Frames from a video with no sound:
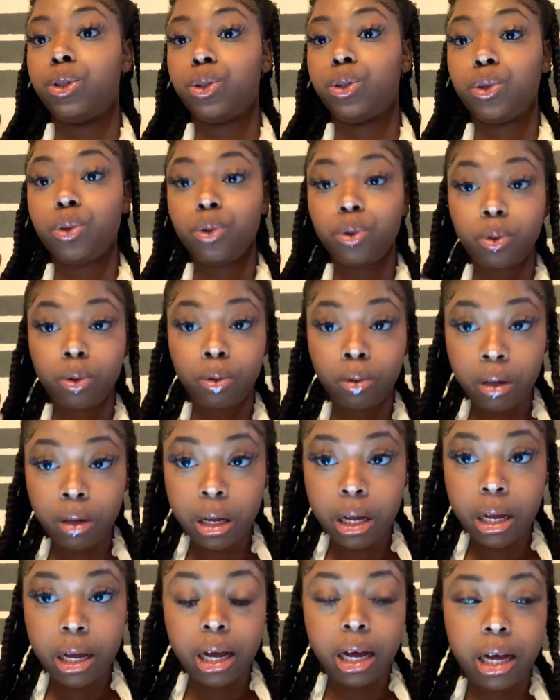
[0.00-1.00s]
to
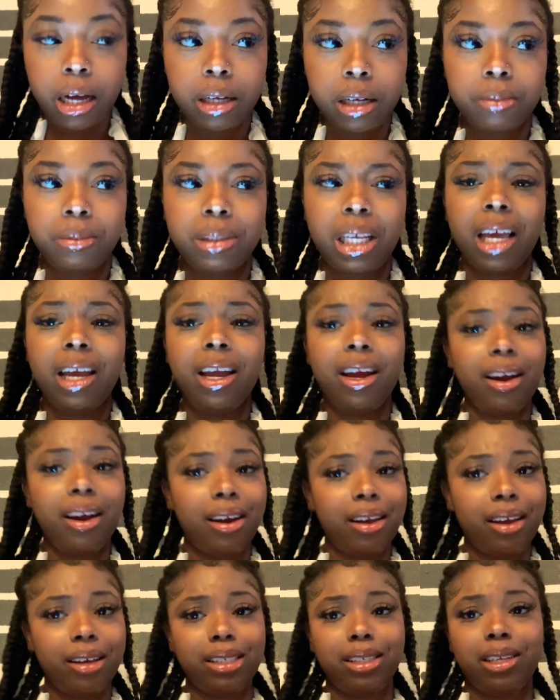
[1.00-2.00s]
um, take care of
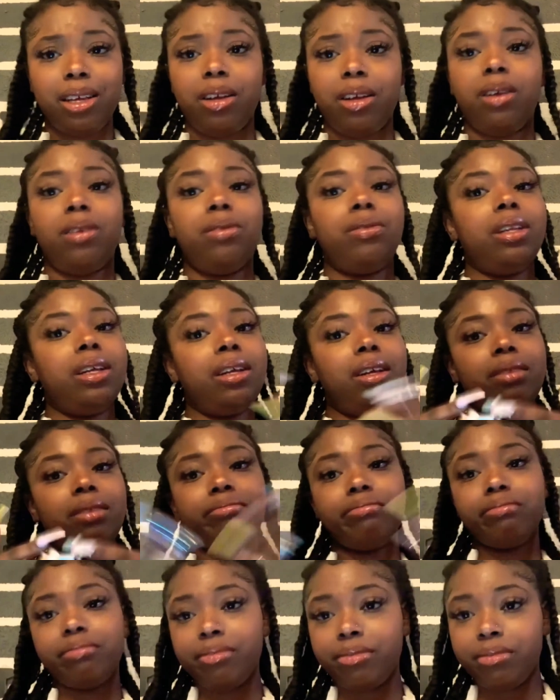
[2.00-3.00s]
yourself, then